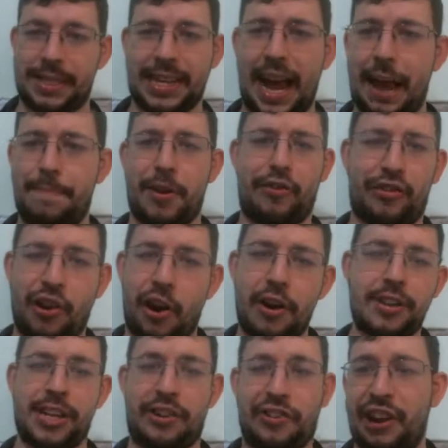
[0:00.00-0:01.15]
game that shows
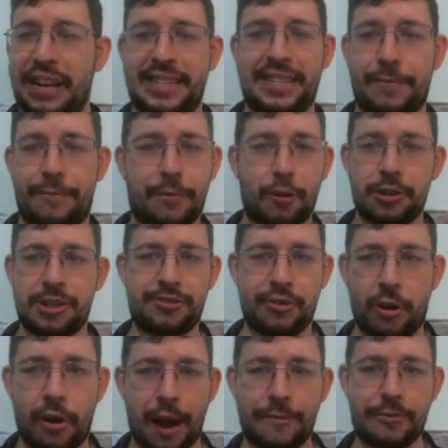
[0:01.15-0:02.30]
that chess is a forced
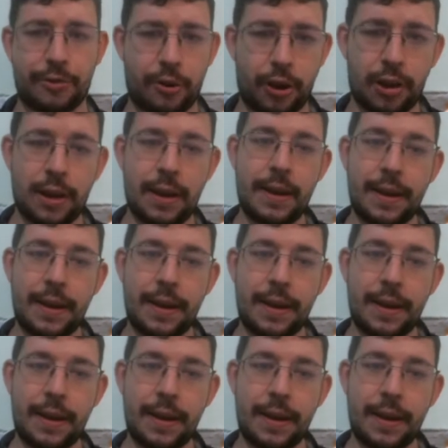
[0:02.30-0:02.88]
draw after all.